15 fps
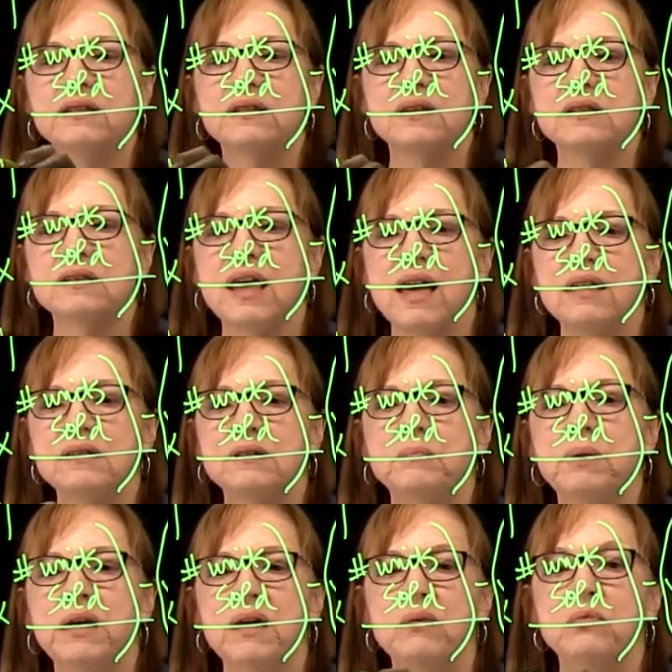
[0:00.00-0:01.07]
this is
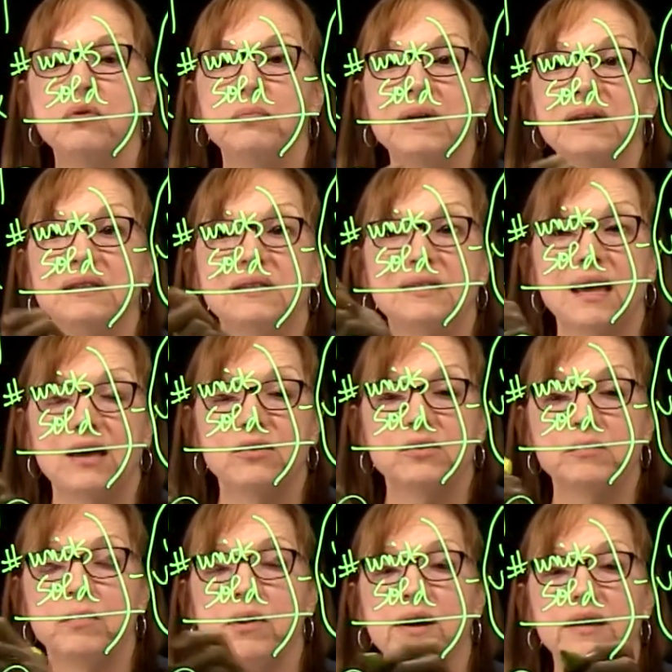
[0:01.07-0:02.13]
SP will be
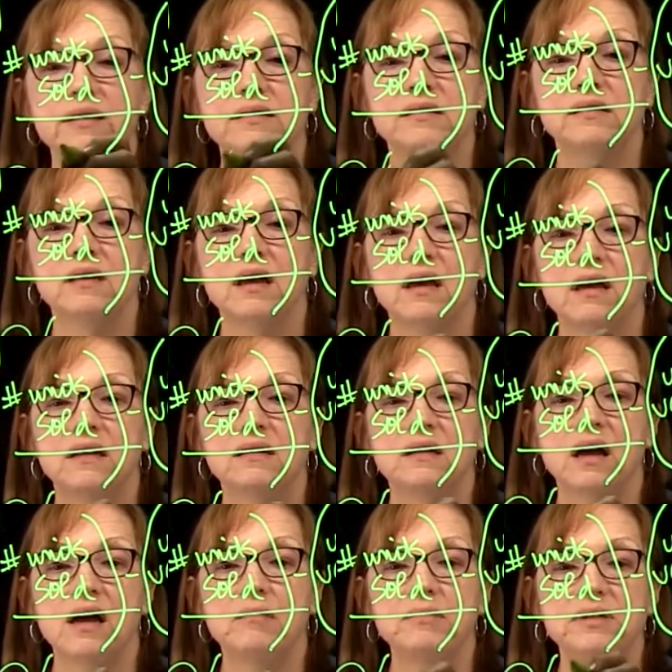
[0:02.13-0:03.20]
sales price
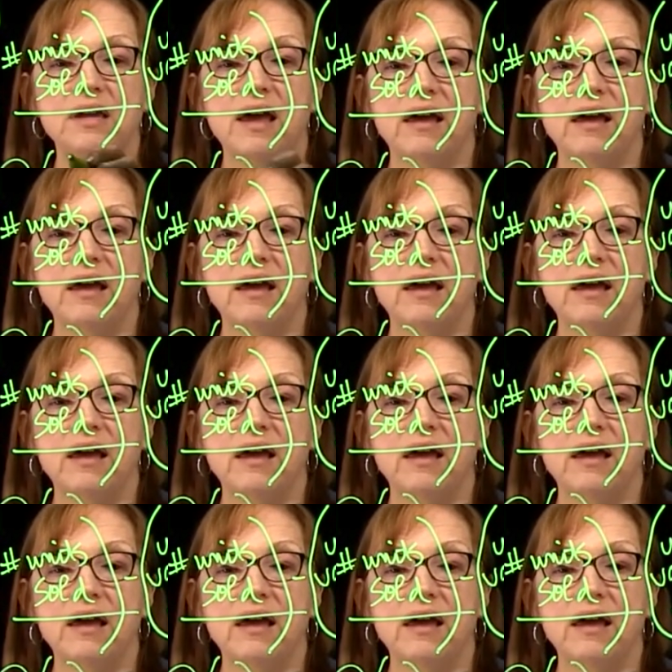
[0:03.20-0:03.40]
times